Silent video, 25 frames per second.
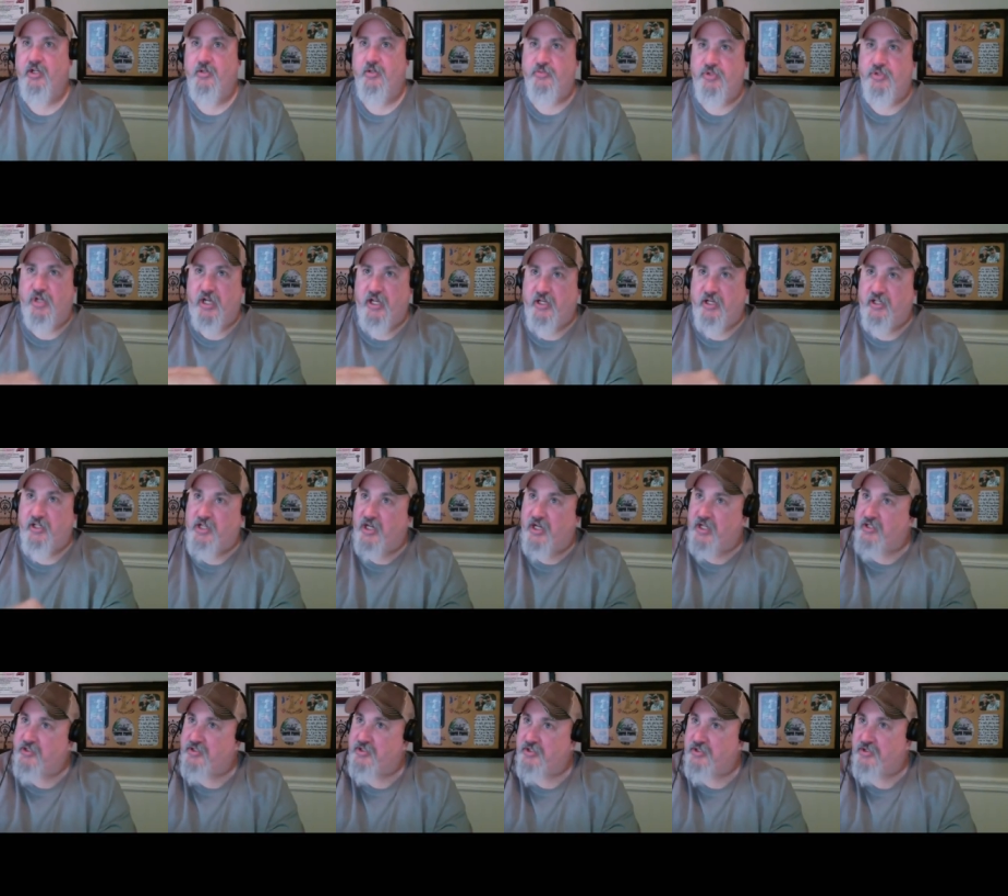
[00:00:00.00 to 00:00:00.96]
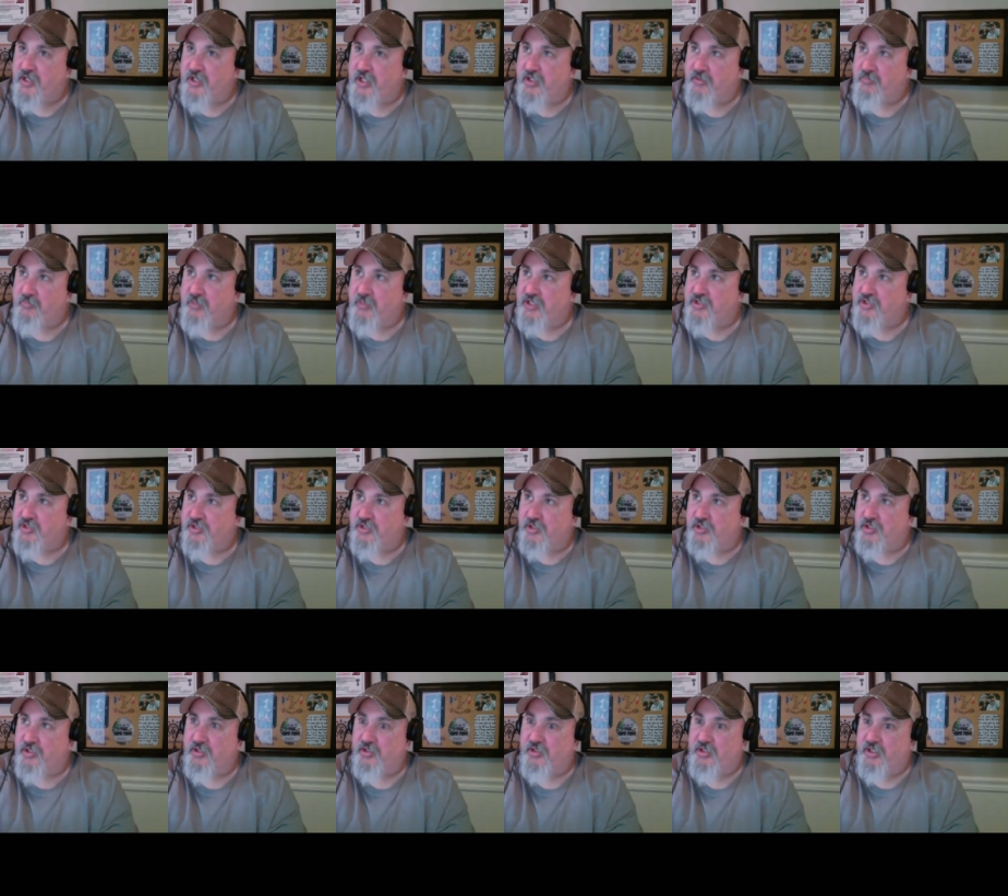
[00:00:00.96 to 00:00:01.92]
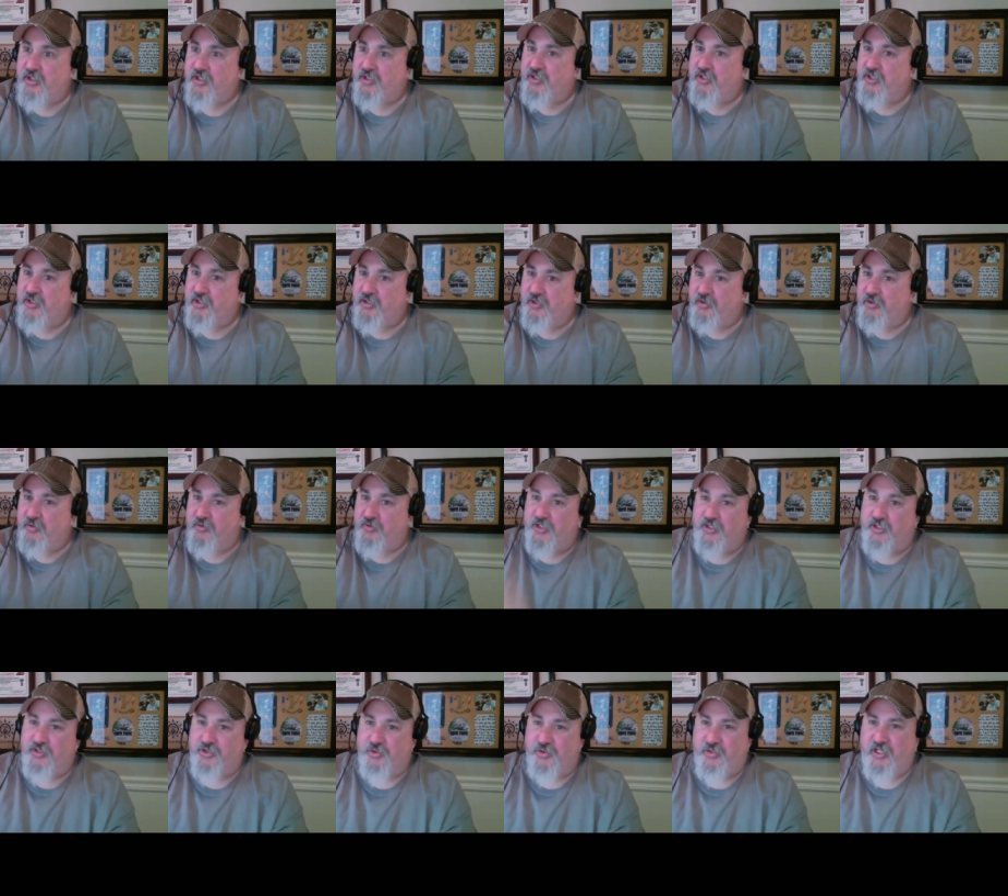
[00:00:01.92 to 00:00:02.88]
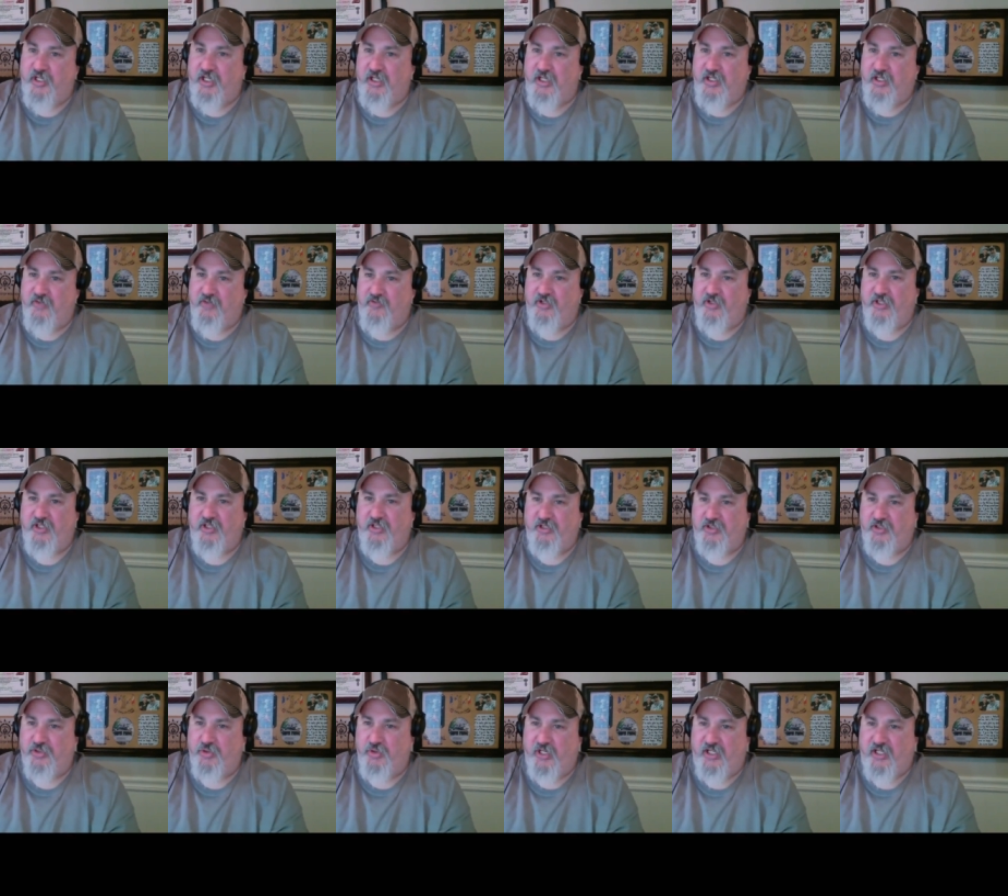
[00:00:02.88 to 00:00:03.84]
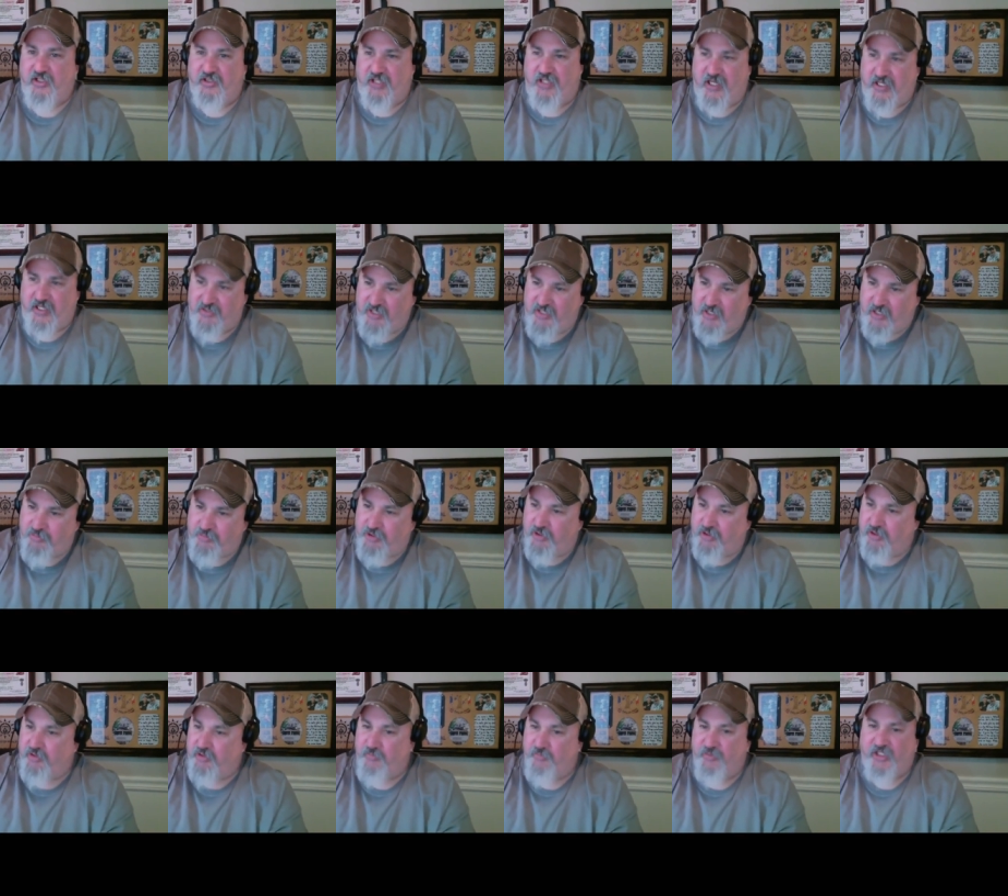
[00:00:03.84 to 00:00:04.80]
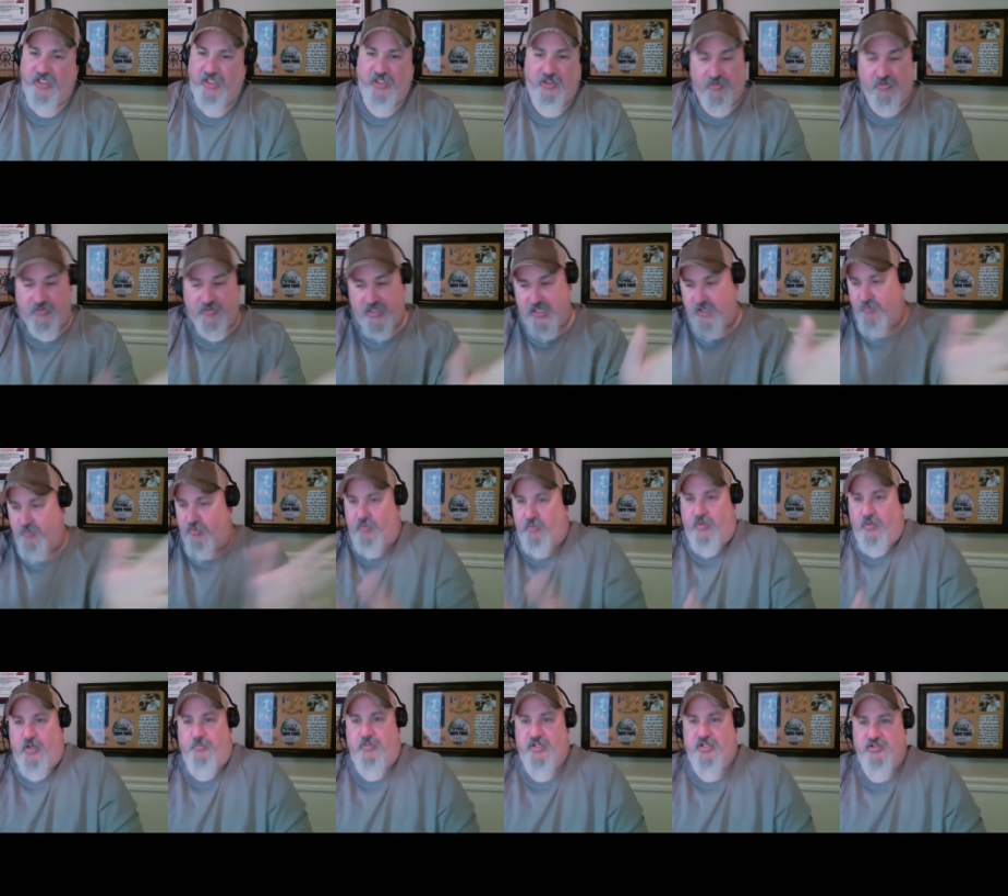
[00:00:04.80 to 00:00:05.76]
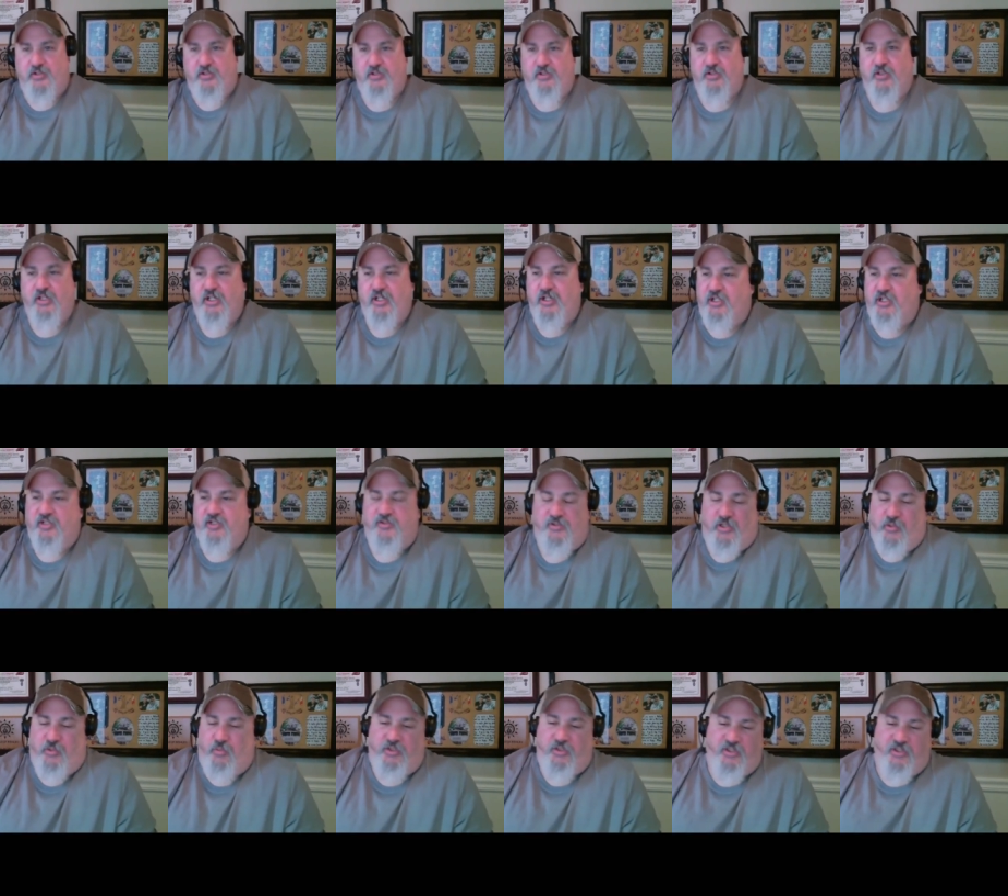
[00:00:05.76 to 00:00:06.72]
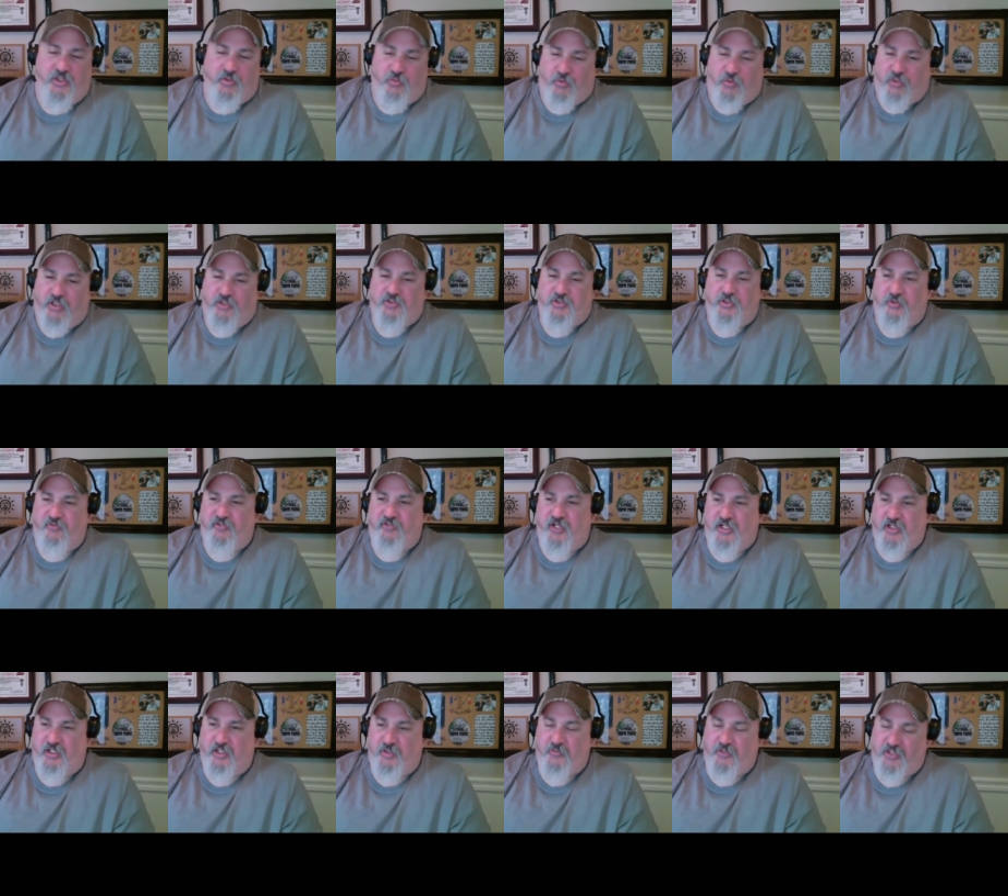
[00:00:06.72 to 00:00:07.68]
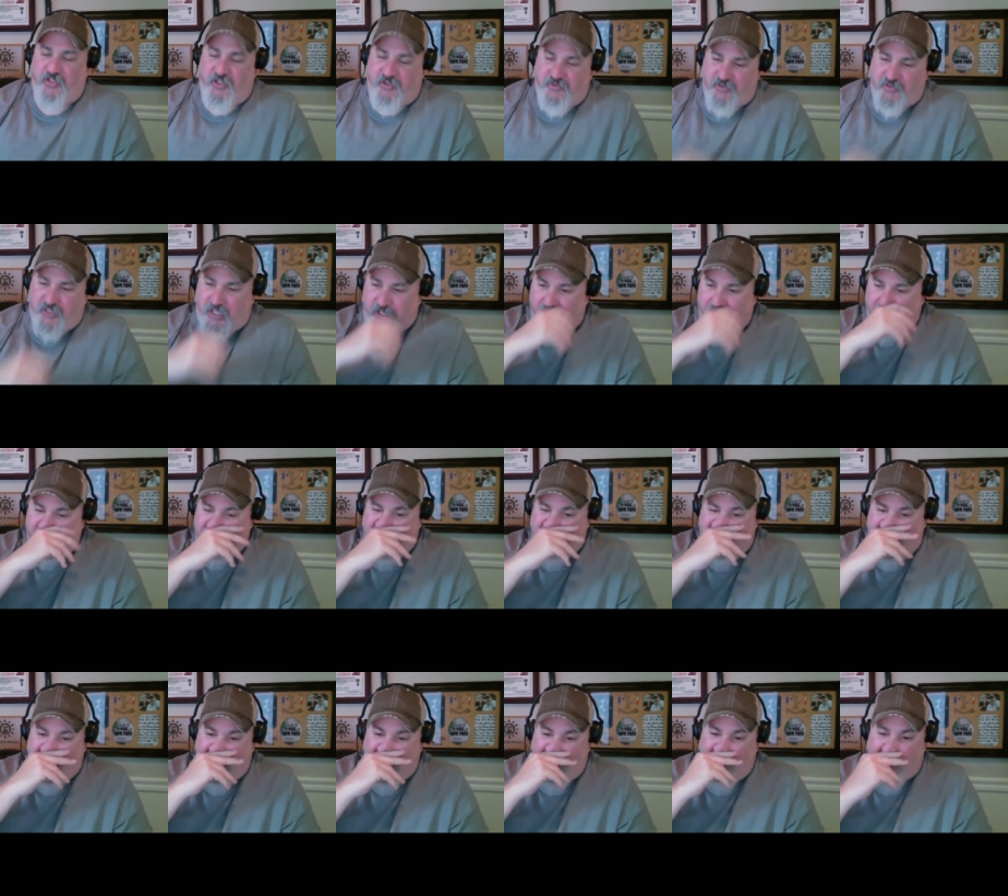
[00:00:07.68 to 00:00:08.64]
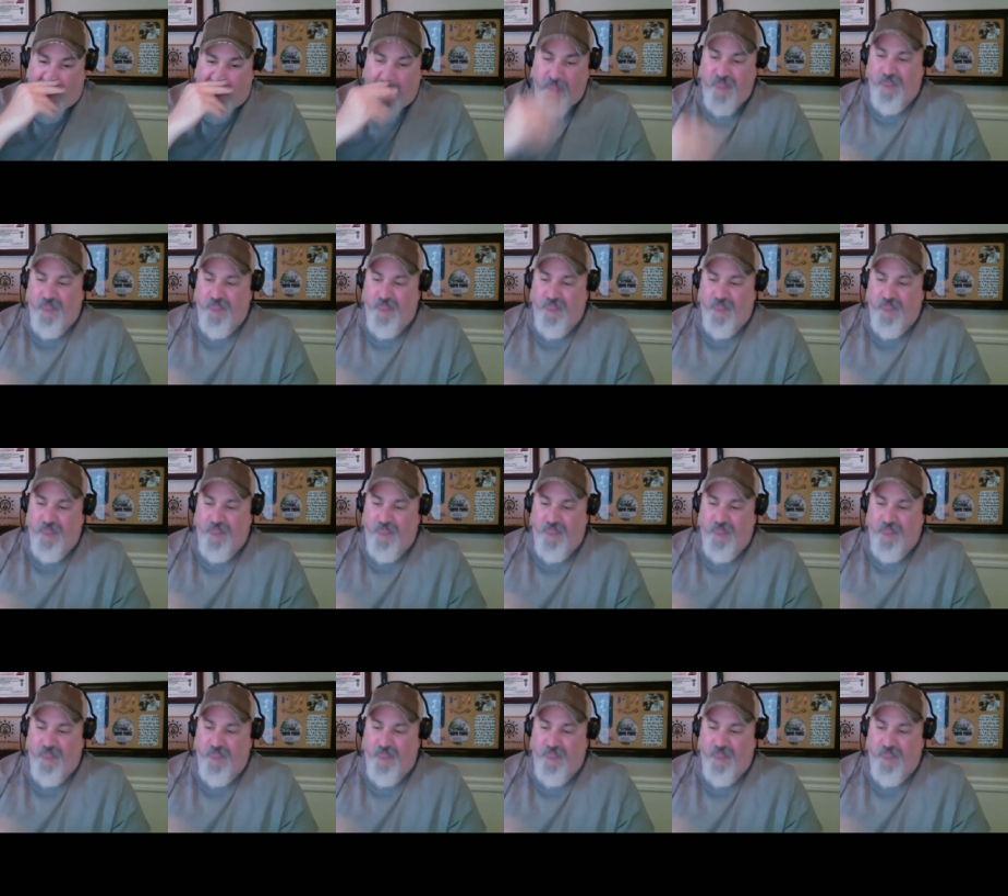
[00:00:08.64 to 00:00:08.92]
trying to concentrate make sure you know the tray everything in the tray lines up good and i'm like okay well the weapons it, it didn't work so finally it was like it's down